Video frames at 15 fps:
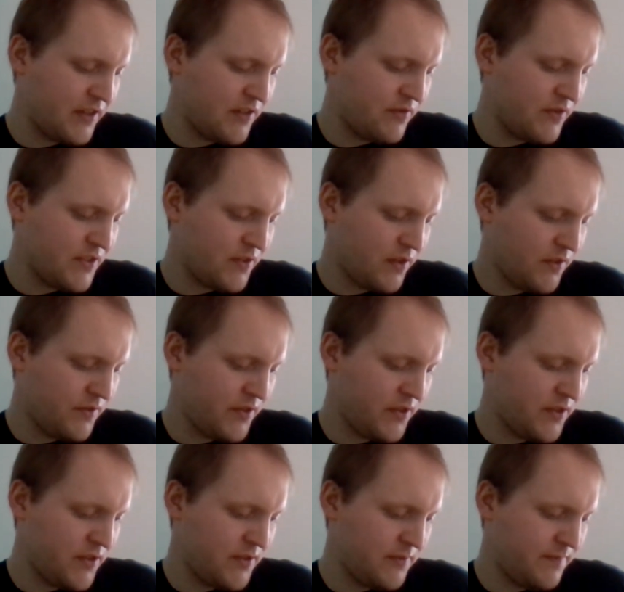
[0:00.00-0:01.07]
the
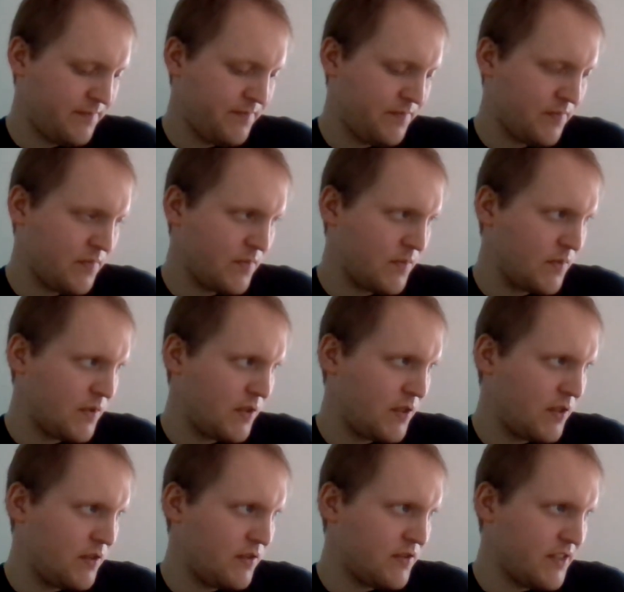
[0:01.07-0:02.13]
resolvers,
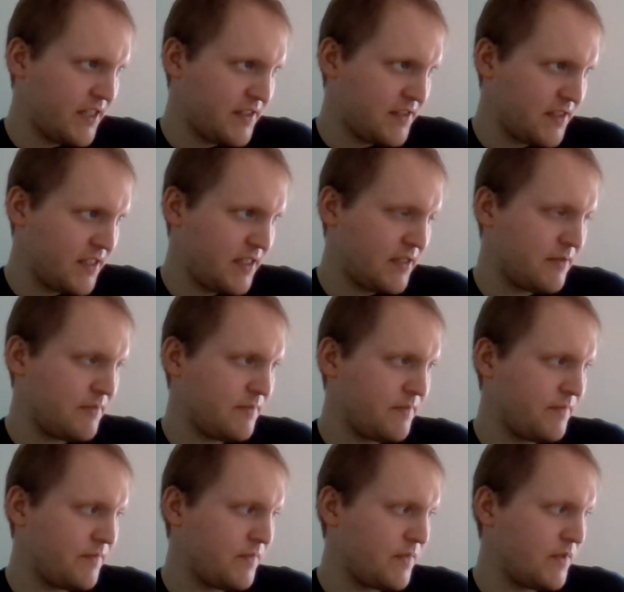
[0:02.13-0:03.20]
testing.
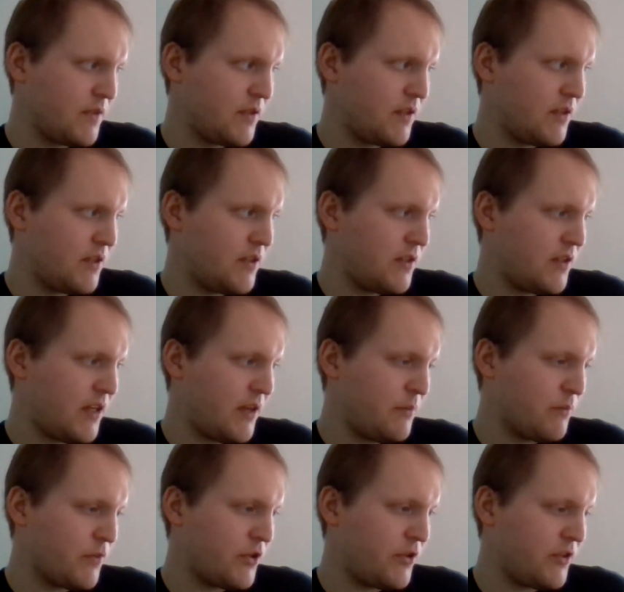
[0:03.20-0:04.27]

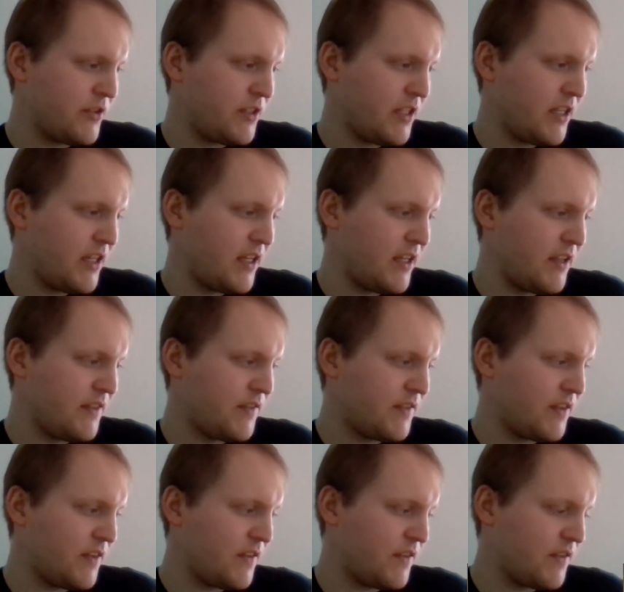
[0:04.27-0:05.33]
I'm currently,
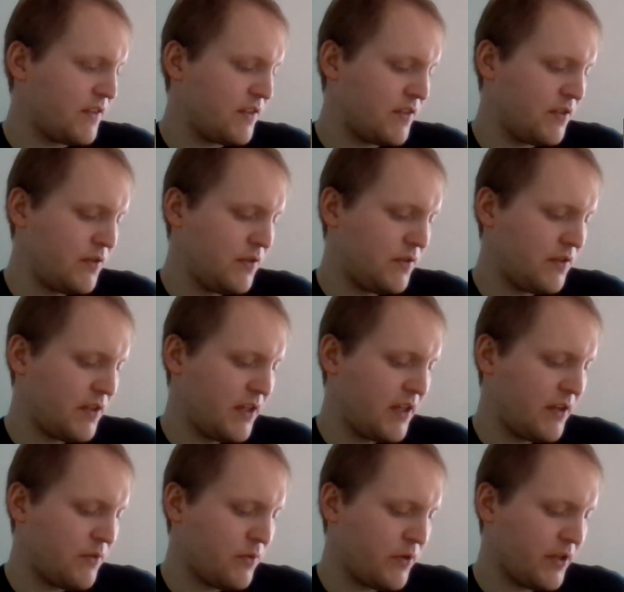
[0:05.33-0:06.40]
since
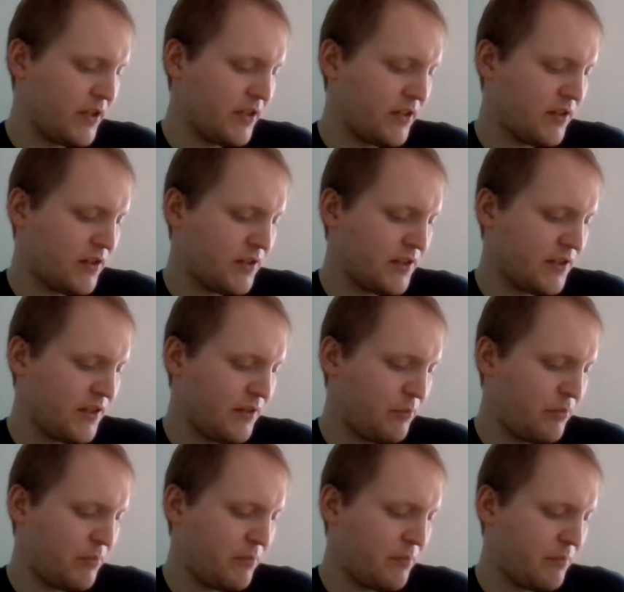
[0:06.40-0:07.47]
Tuesday, working
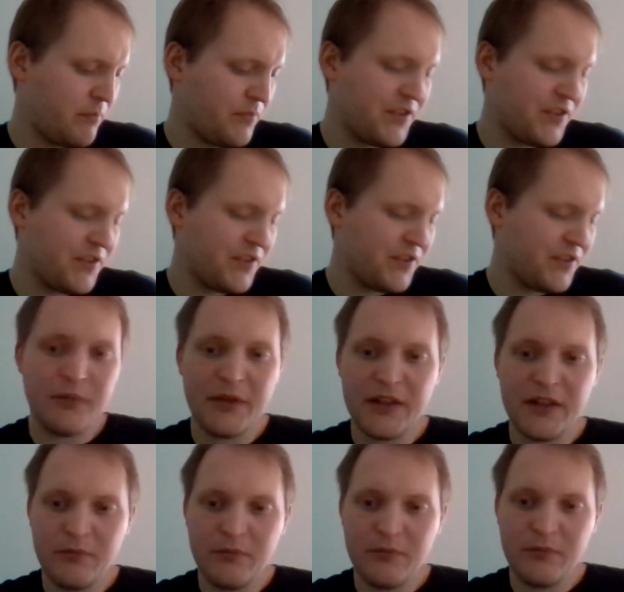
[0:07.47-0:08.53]
on
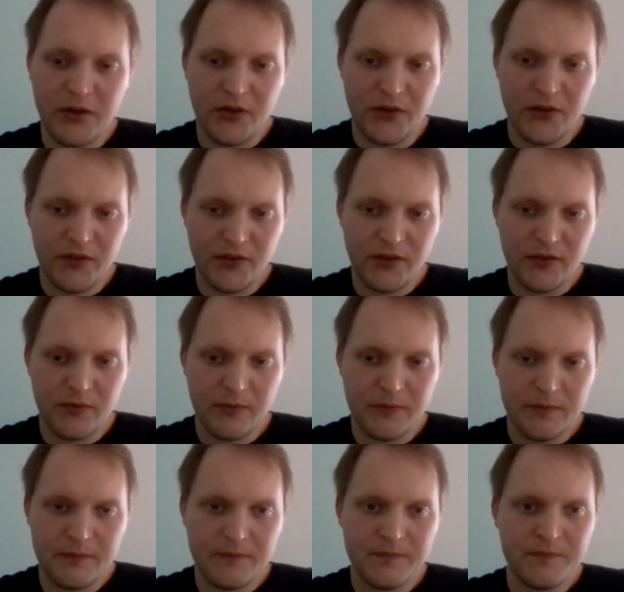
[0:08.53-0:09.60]
disabling posts.
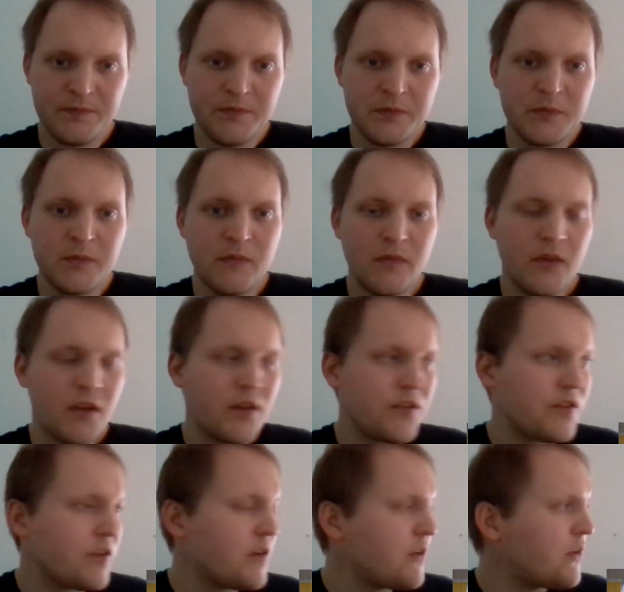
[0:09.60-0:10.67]

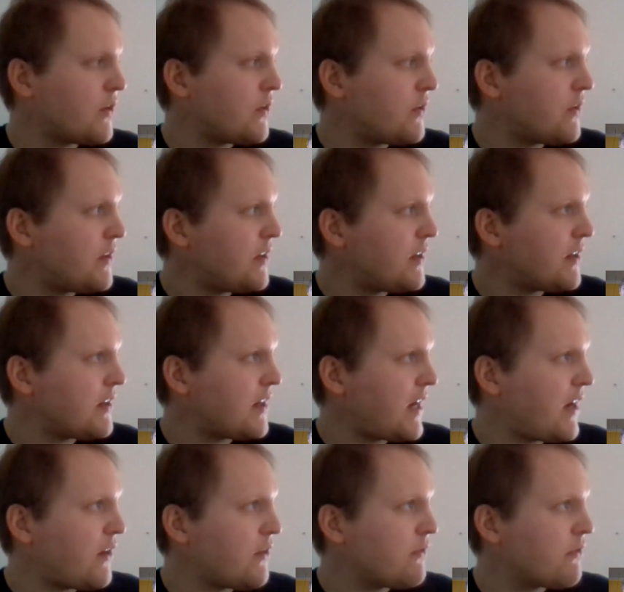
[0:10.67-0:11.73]
So
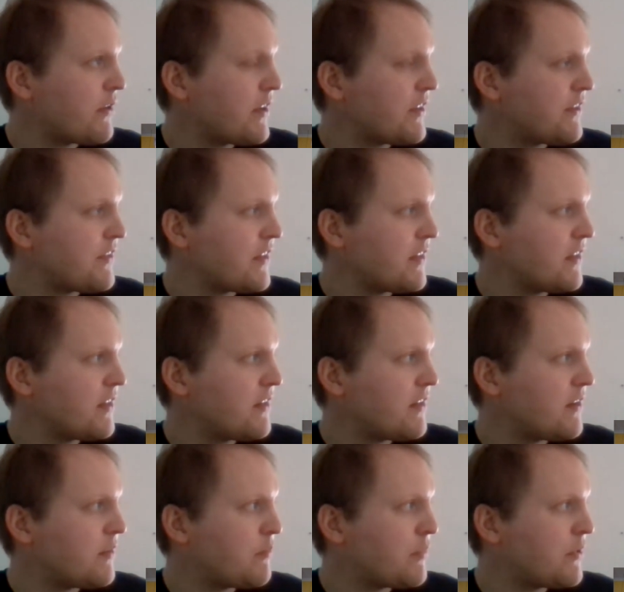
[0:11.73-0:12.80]
I already sent in
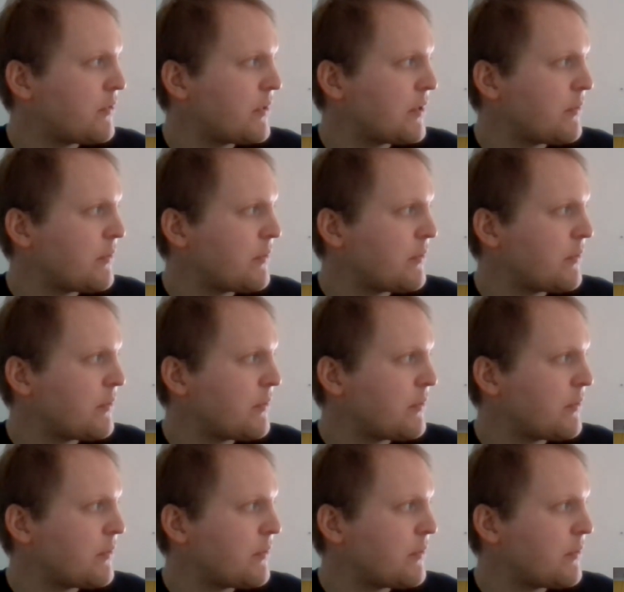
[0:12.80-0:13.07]
a pull request,